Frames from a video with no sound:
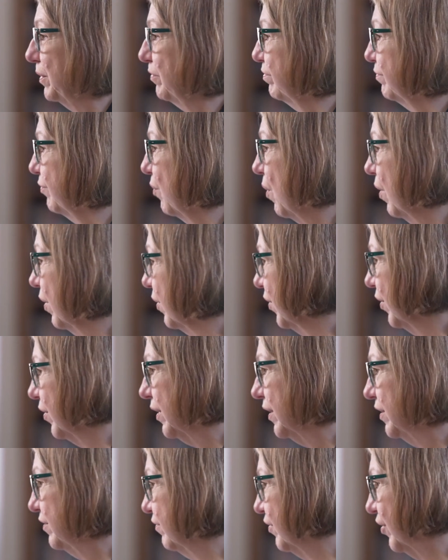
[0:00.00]
before her
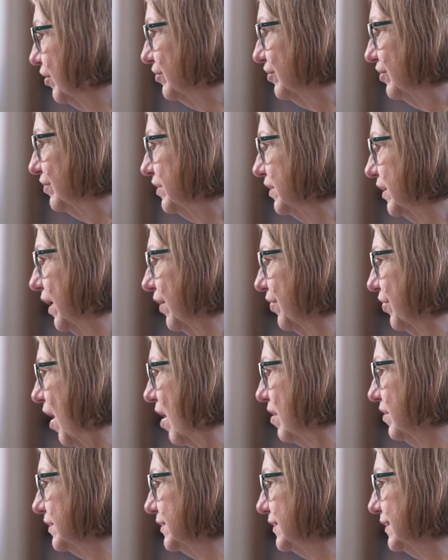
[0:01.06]
conversion to
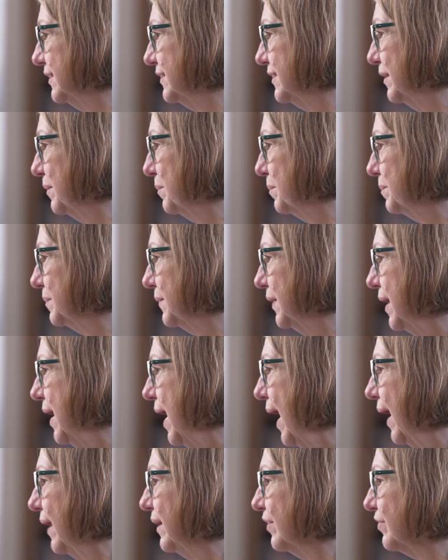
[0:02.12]
Catholicism,
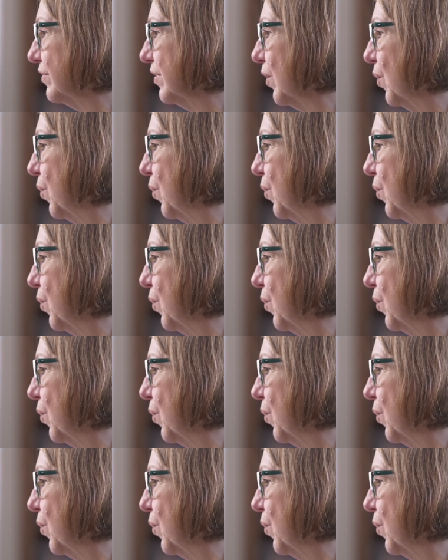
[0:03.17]
and it's a